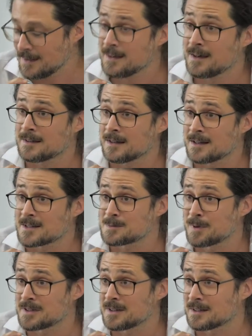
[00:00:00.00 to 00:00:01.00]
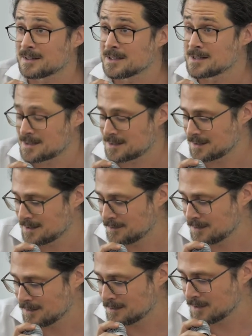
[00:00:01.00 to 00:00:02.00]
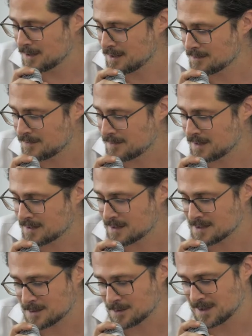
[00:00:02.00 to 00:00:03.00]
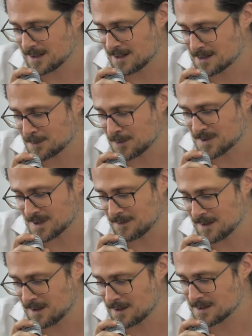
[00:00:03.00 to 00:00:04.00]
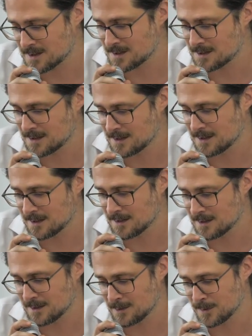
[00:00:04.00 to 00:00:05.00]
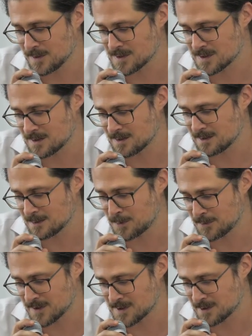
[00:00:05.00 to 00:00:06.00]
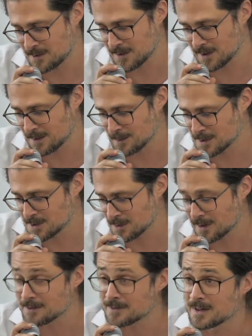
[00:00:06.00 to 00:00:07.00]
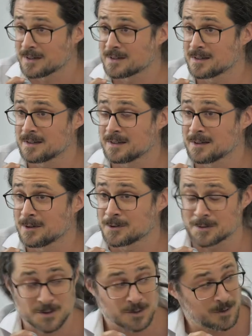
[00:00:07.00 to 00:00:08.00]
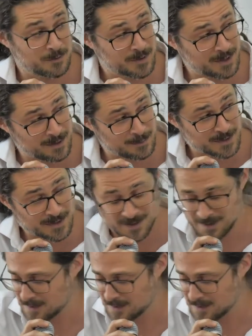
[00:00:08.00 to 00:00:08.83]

And last but not least, we have Andres Rodriguez-Poje with us, who is a professor of economic geography at the London School of Economics.